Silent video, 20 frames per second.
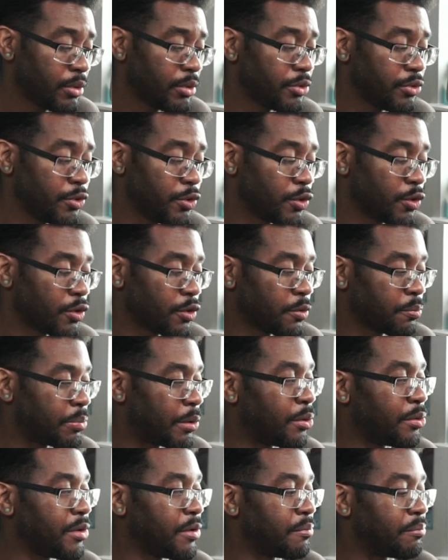your
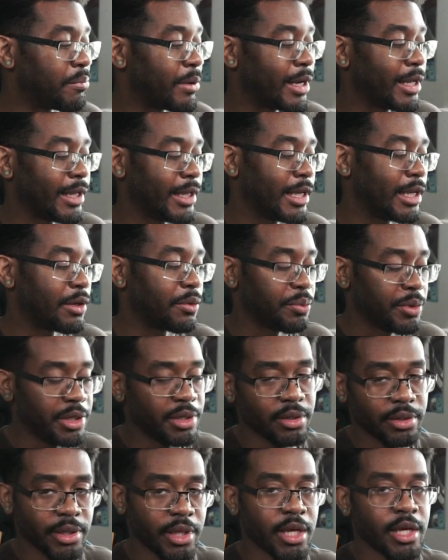opponent might get a read
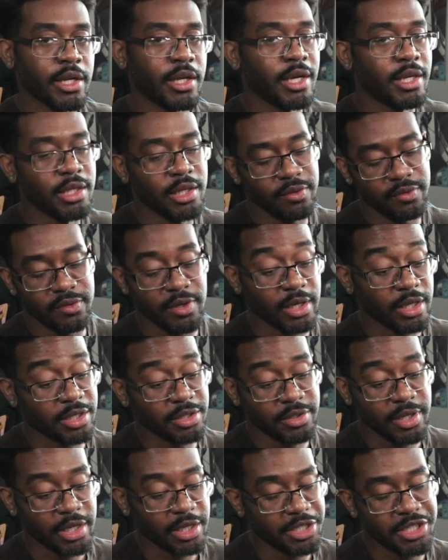on that and then take
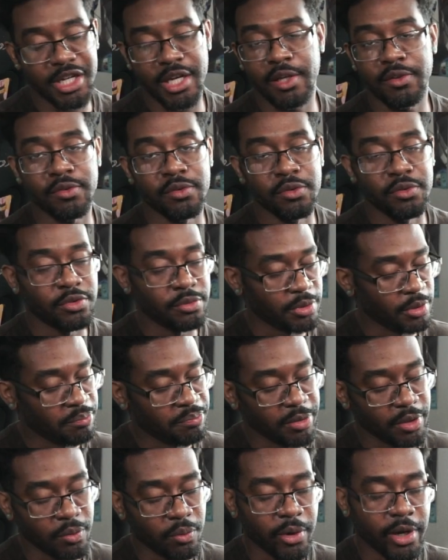a chance and do something
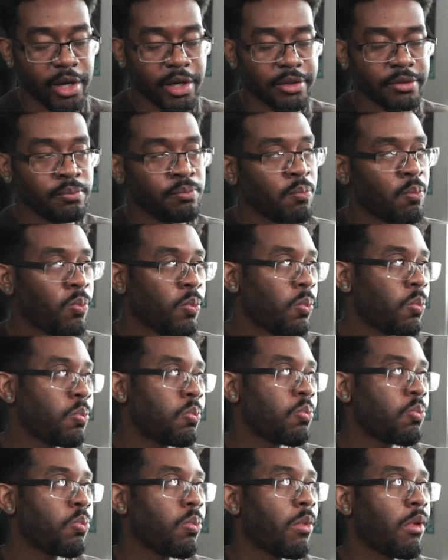buck wild,
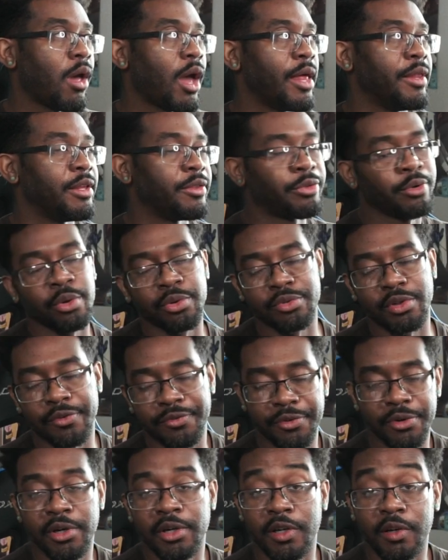and it throws
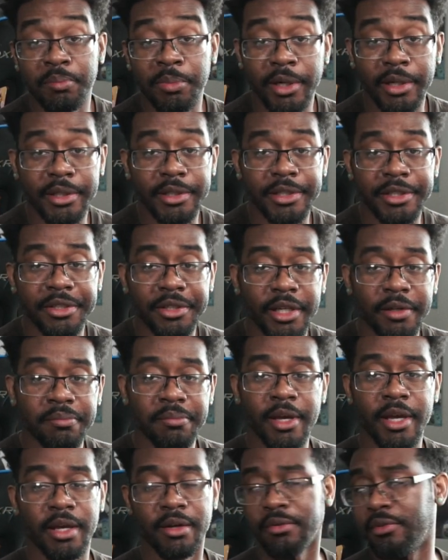off your unga bunga, and you're like,
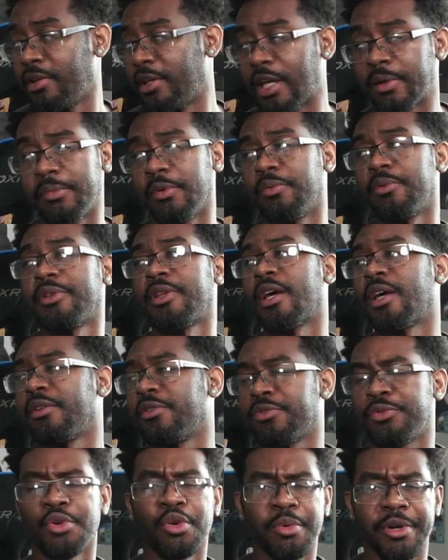man, he hit me with that.
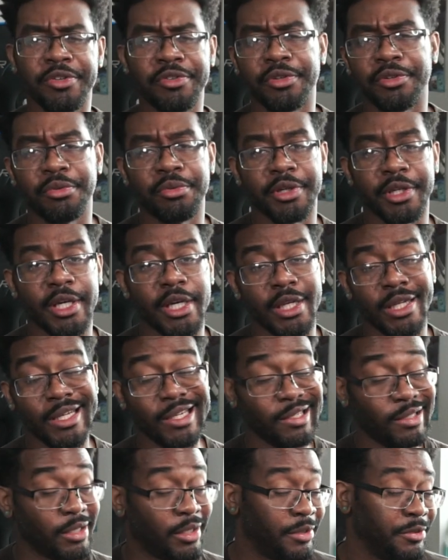There's no way he's gonna do it again, and
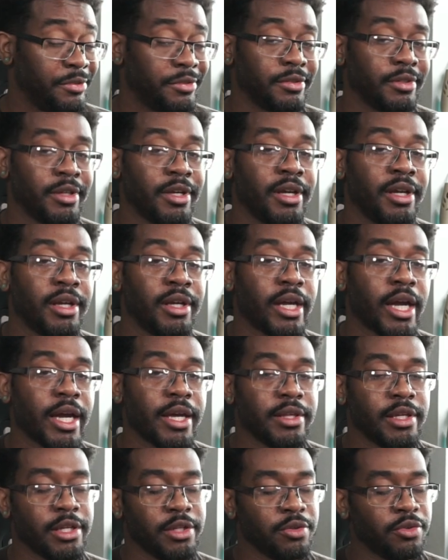he does.
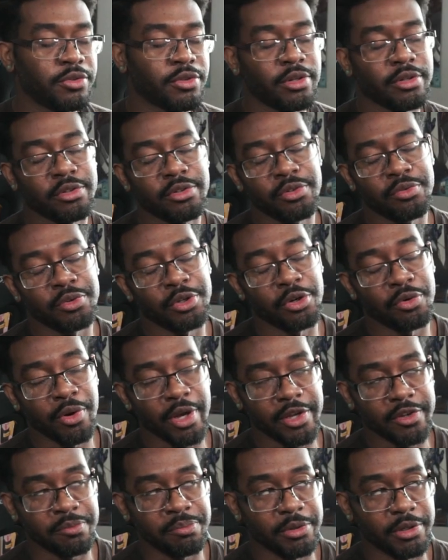And then you start to
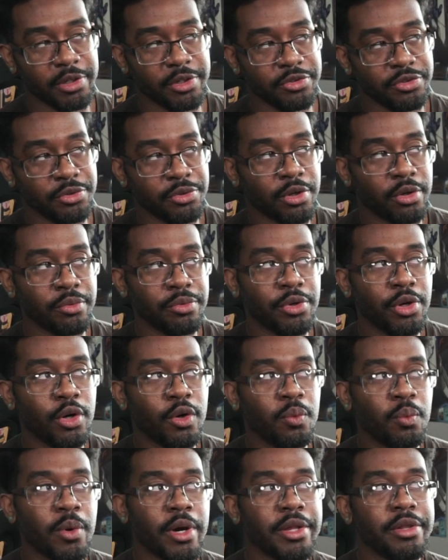regress because you don't know
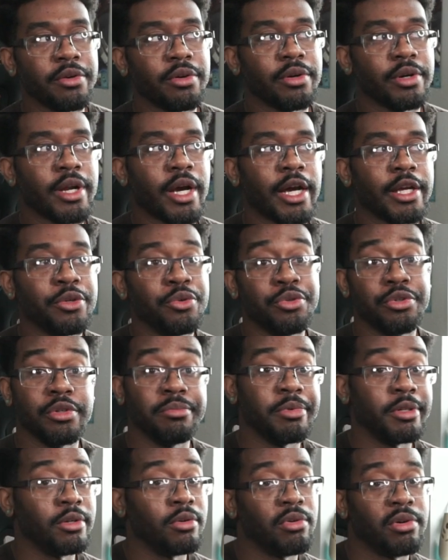whether or not you should
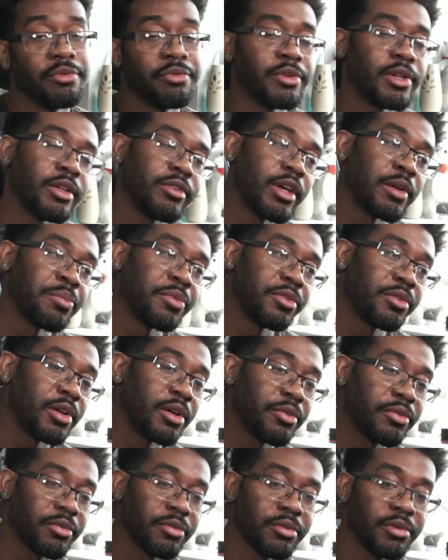be going for that type of
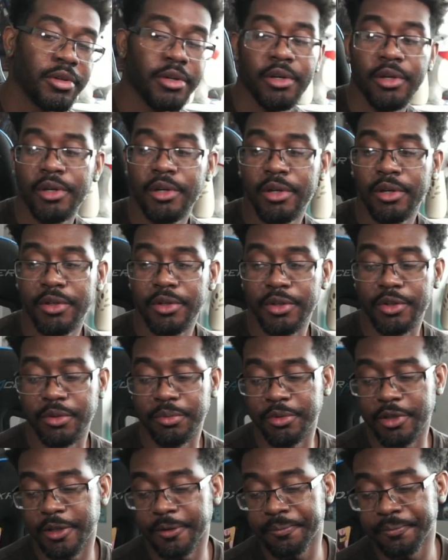stuff. You know what I'm
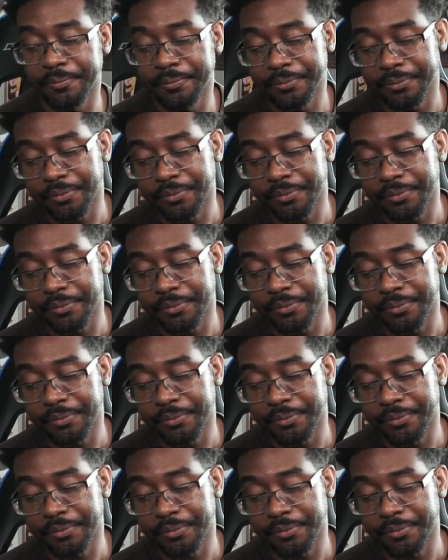saying?